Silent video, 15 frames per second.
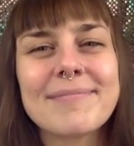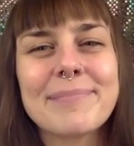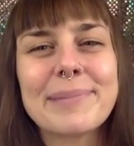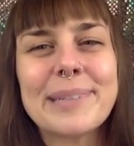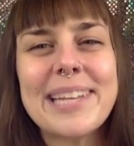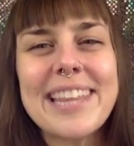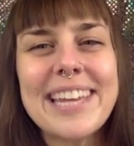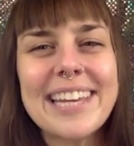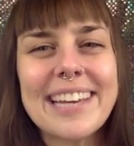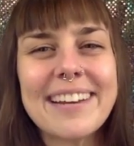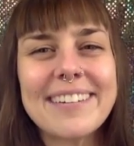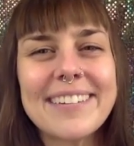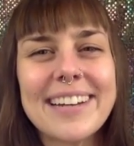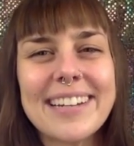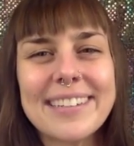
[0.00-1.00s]
Breathing
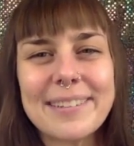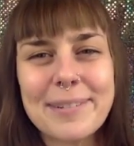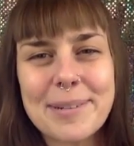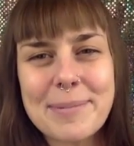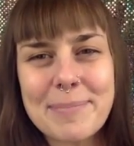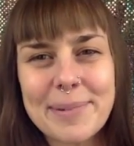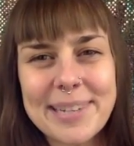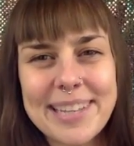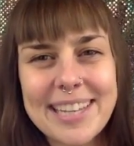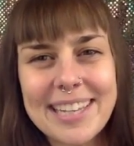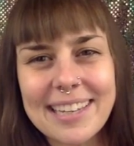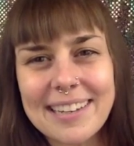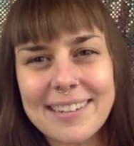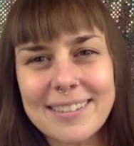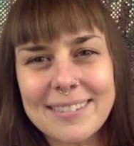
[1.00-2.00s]
out, I know I'm
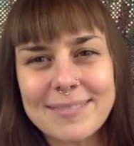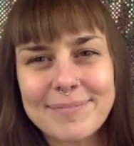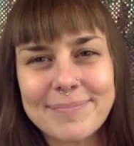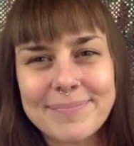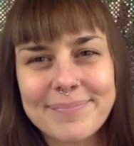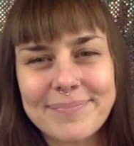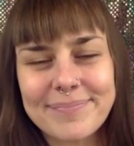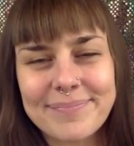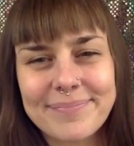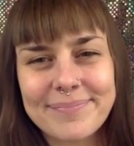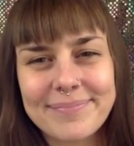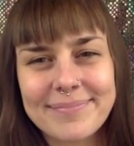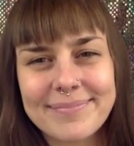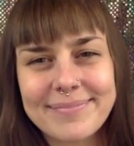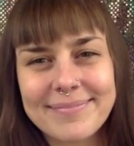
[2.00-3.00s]
breathing out.
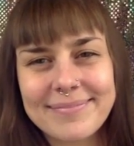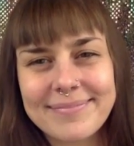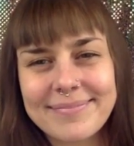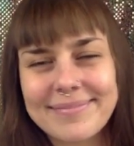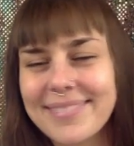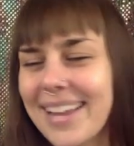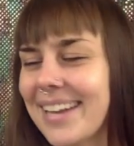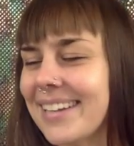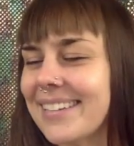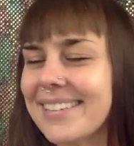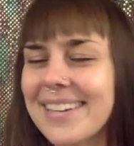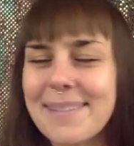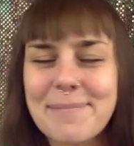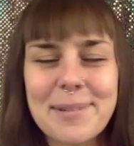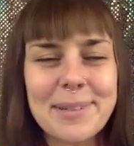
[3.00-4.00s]

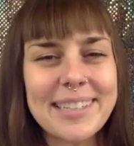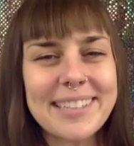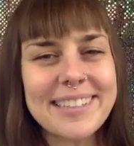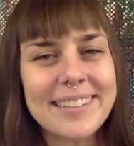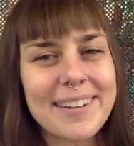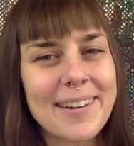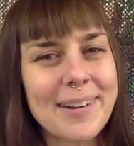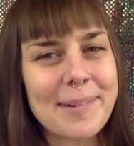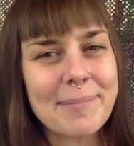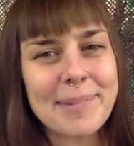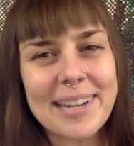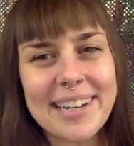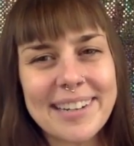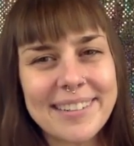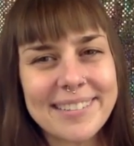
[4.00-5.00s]
Anytime you need to calm
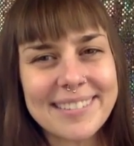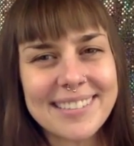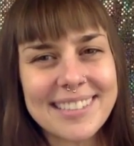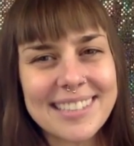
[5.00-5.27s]
down.